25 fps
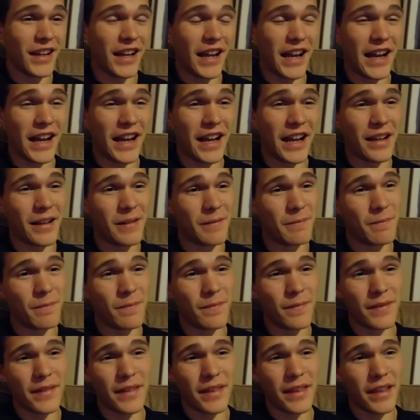Um,
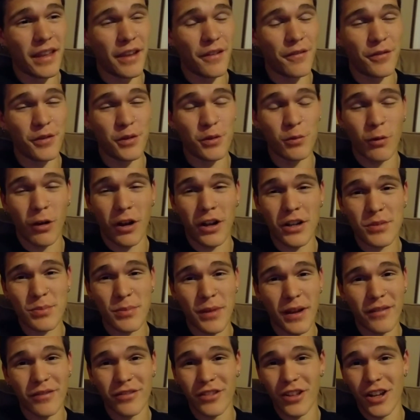if you watch
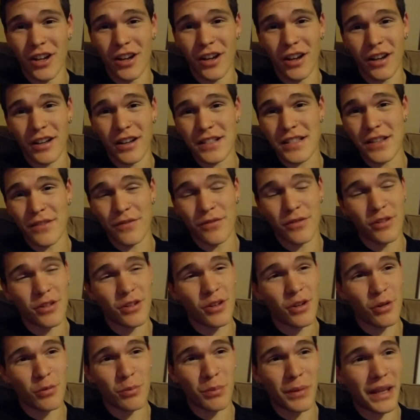my vlogs, if you
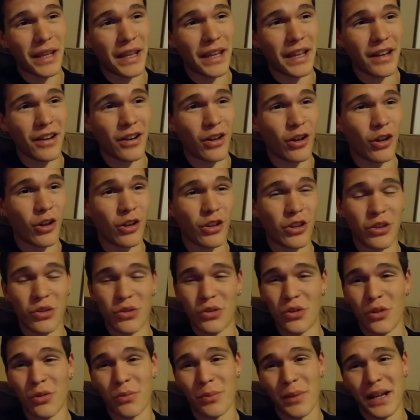know me at all, you
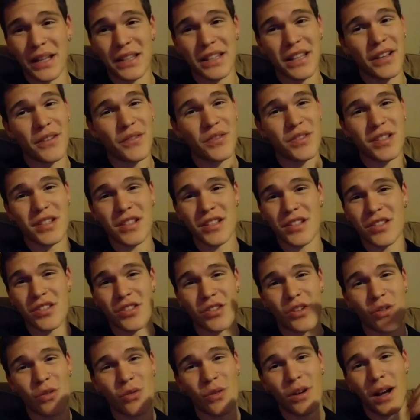know my life's
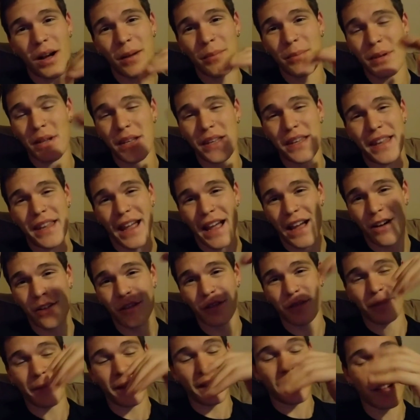so up and
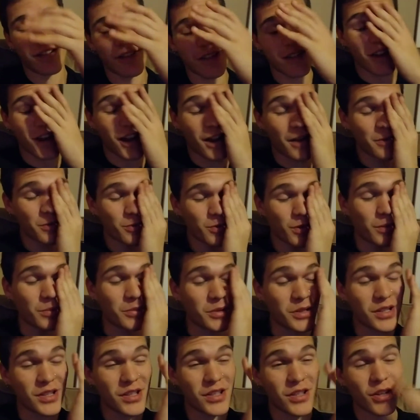down, man. There's times where I'm
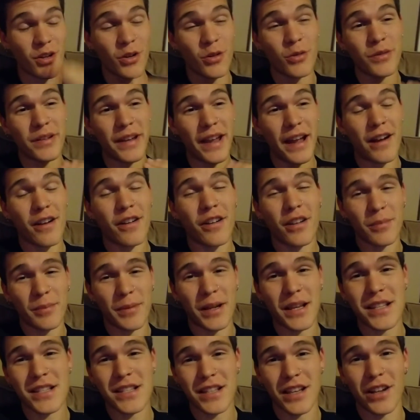just so down on
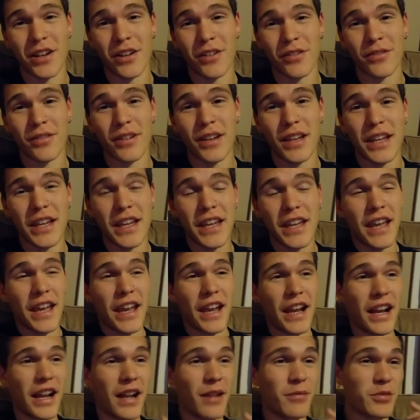myself
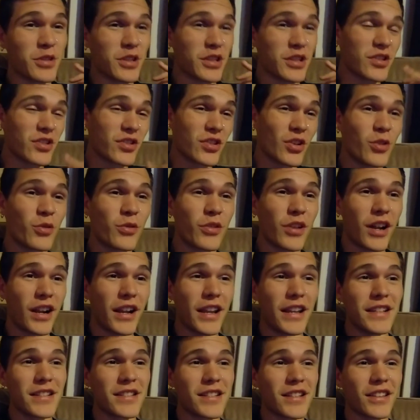and I'm just so not
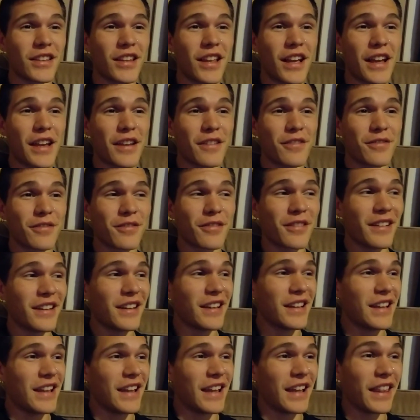into life
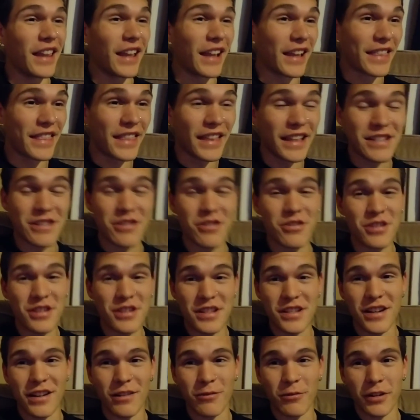and like things are just
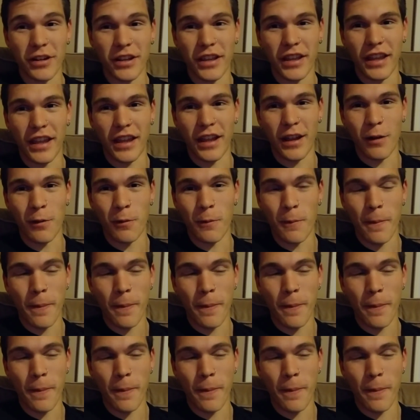not working out.